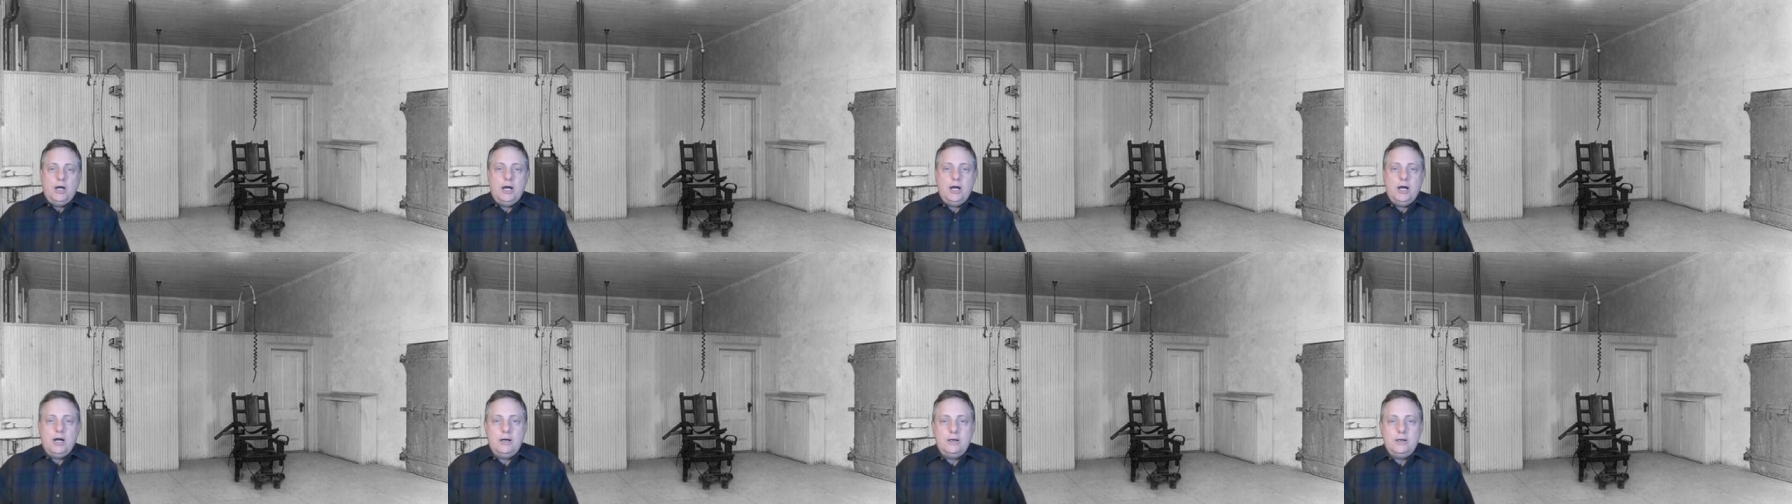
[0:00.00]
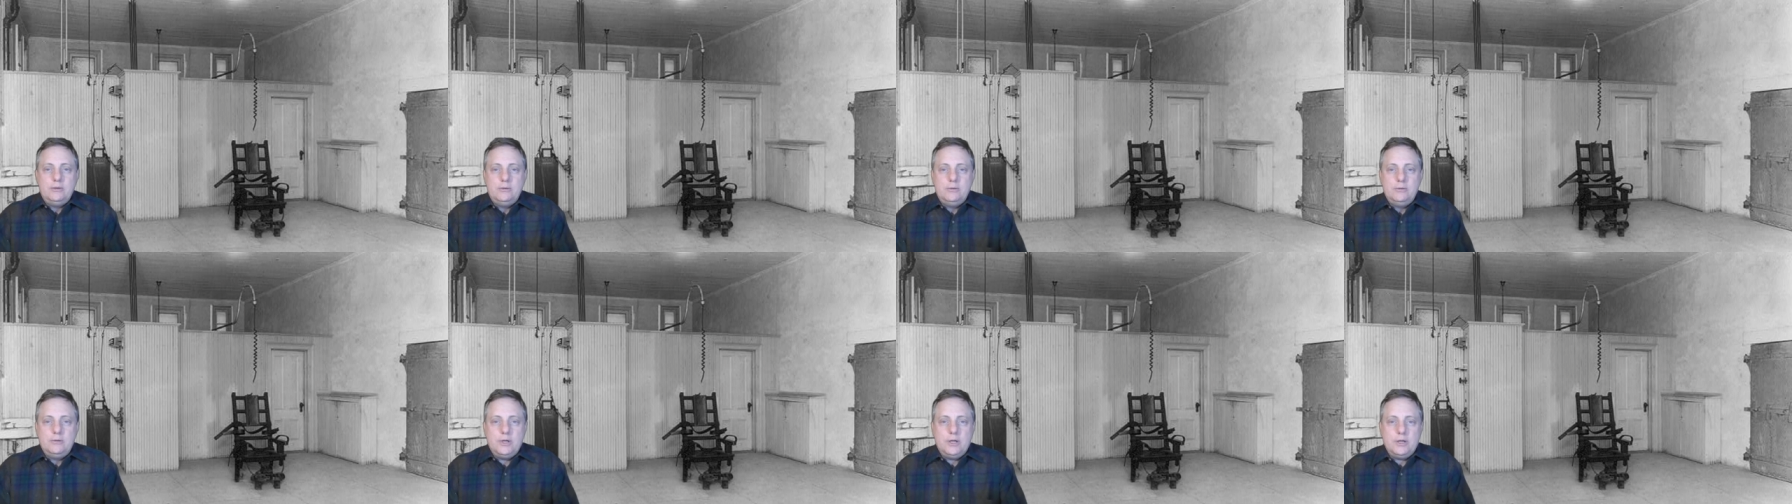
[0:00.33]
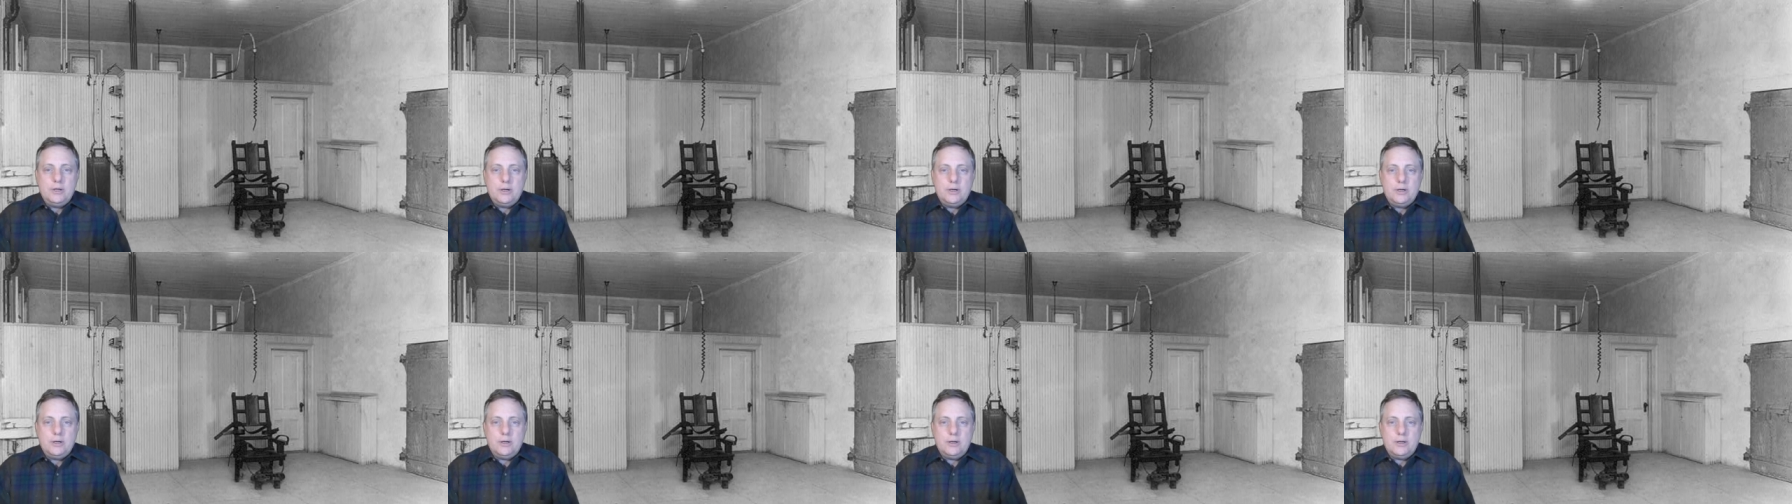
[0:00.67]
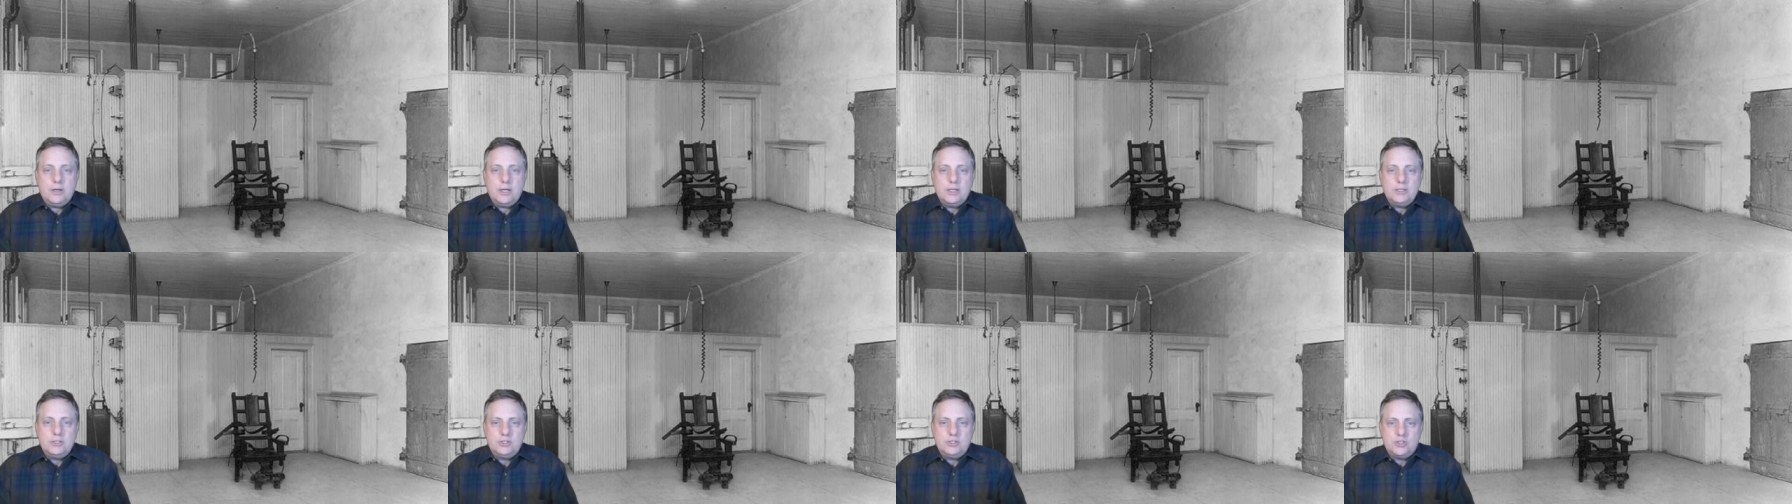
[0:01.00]
uh, uh,
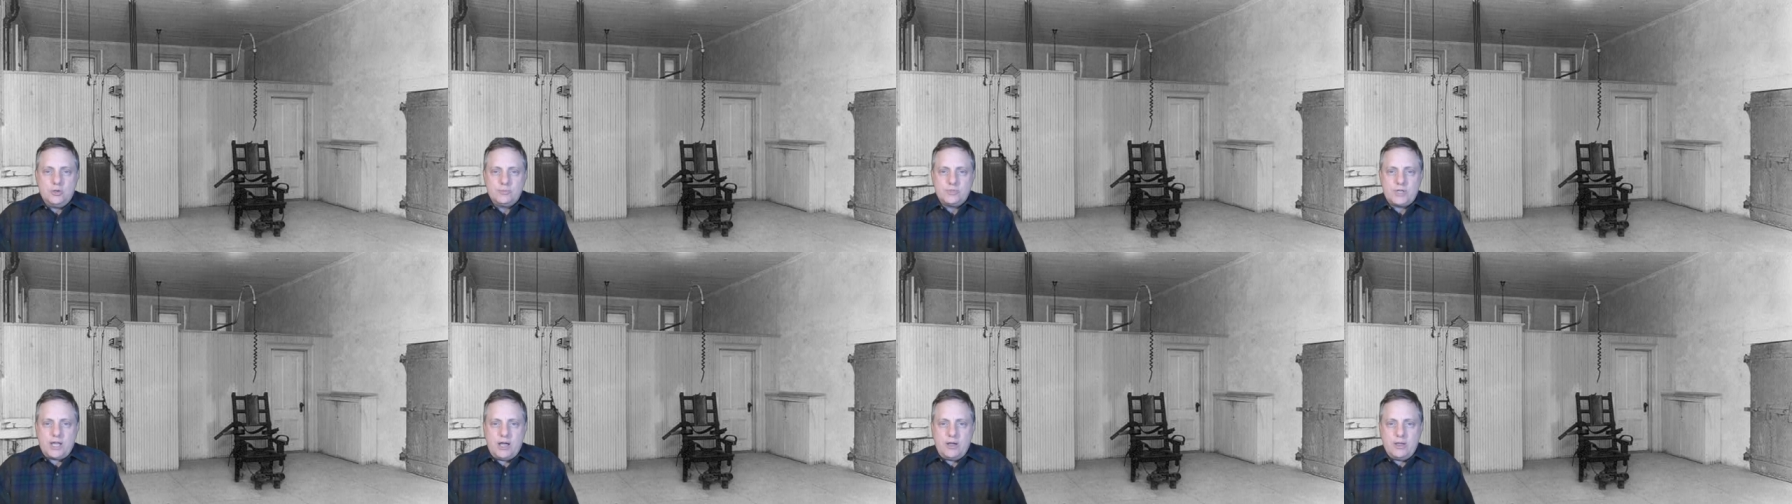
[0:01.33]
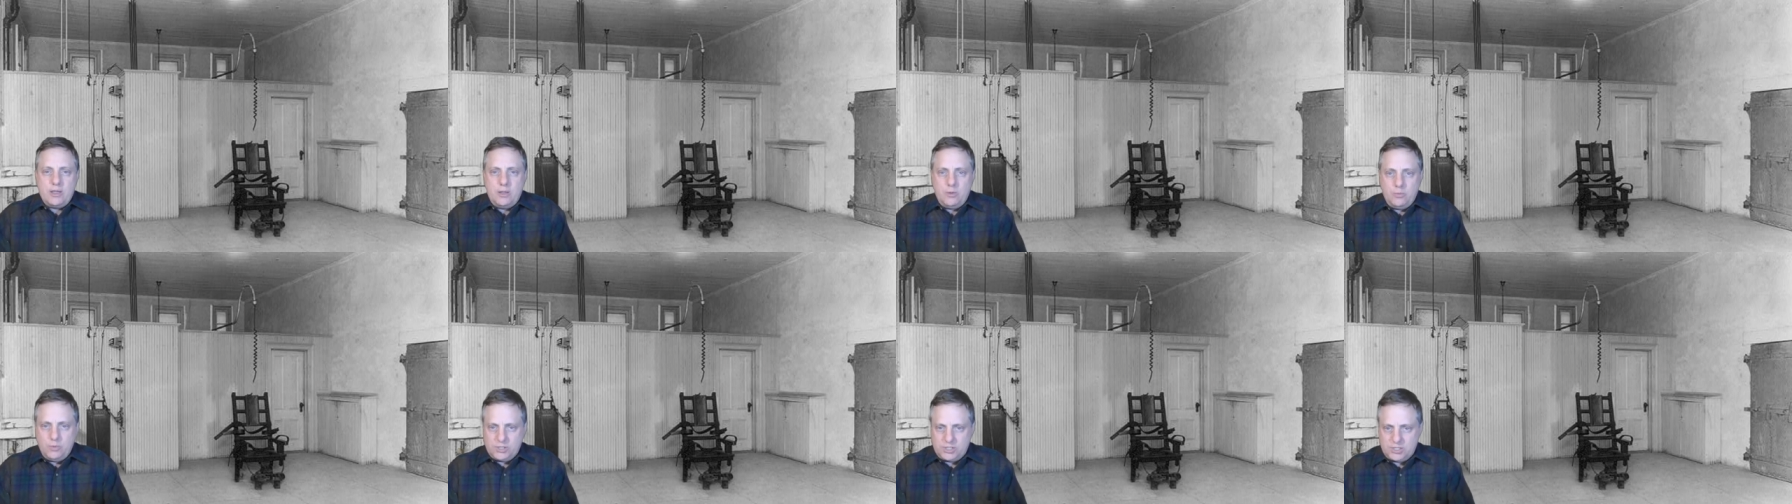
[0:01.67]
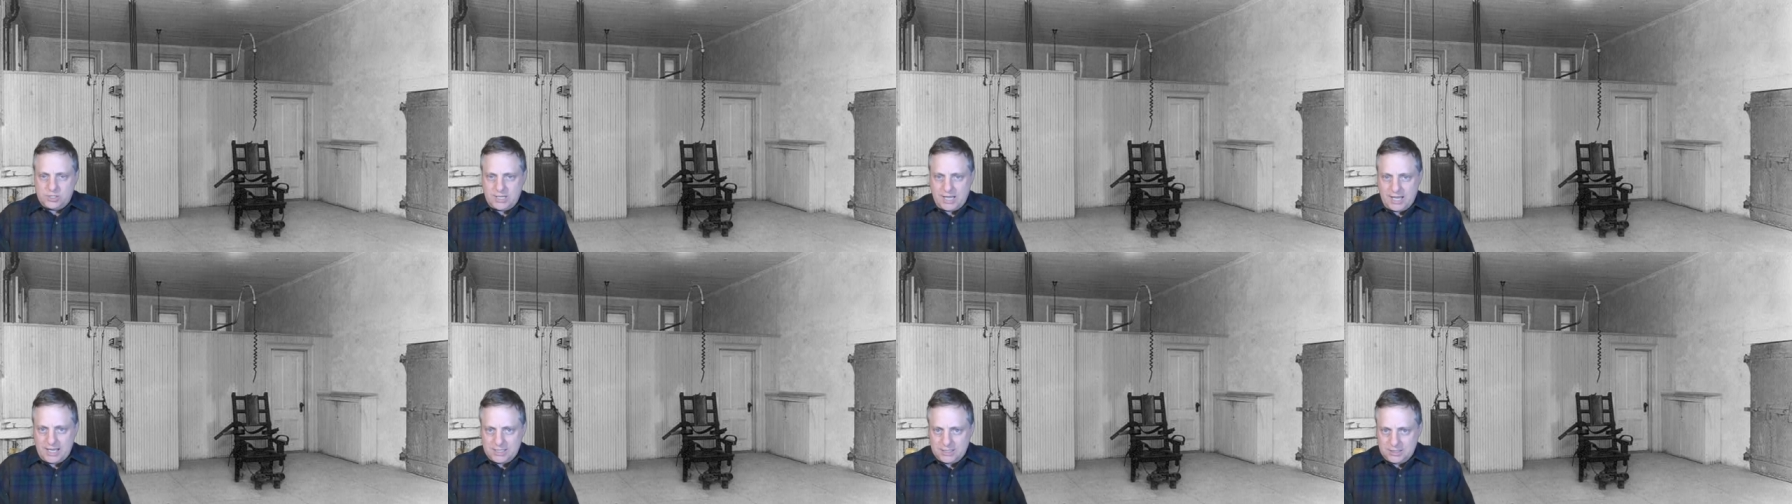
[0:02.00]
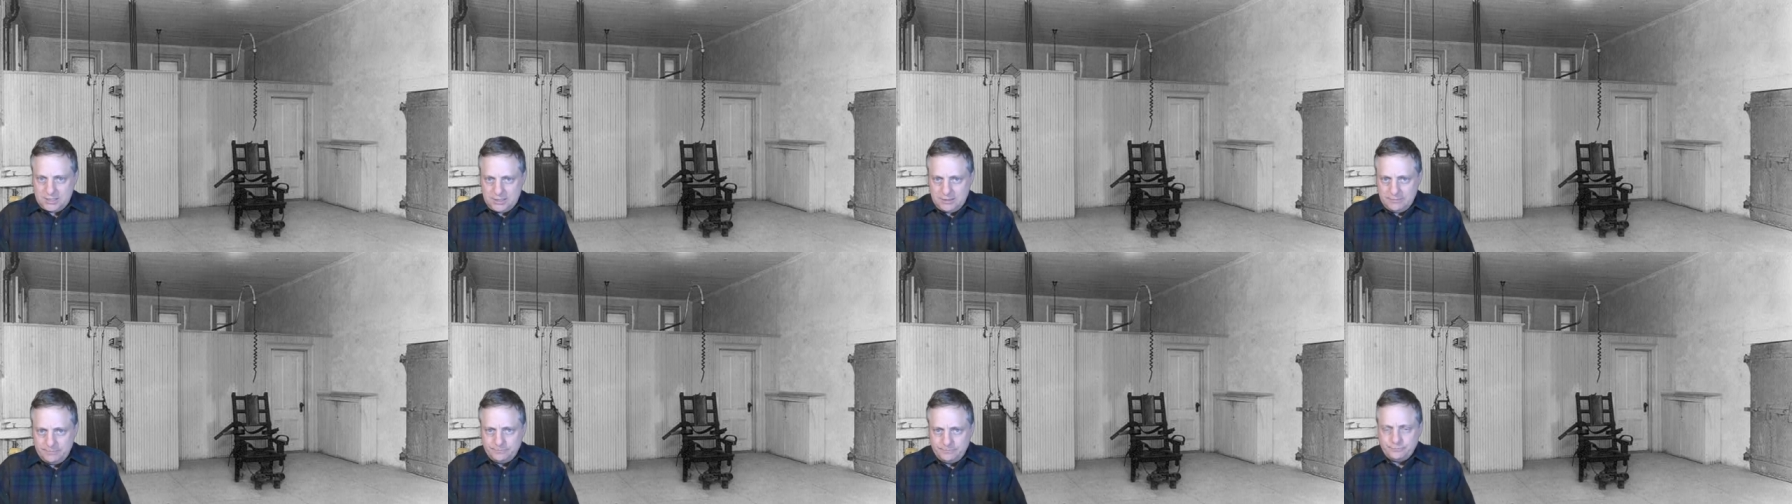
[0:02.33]
in terms of how he was
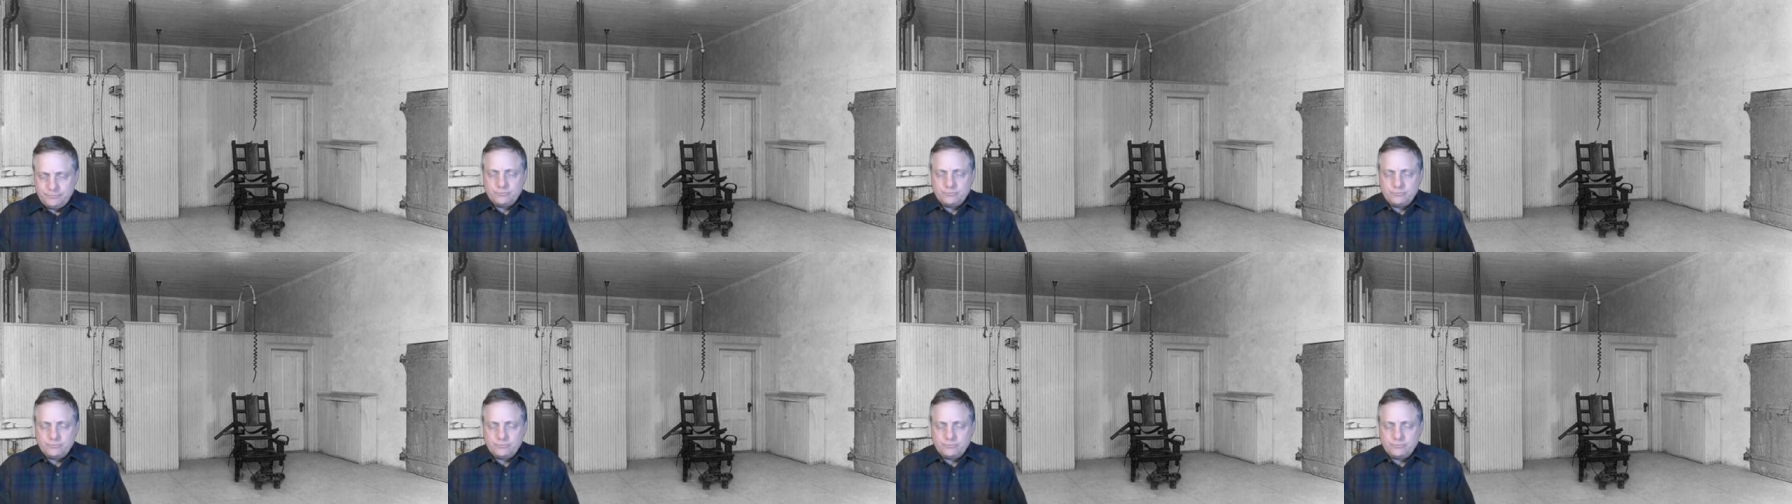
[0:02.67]
tested,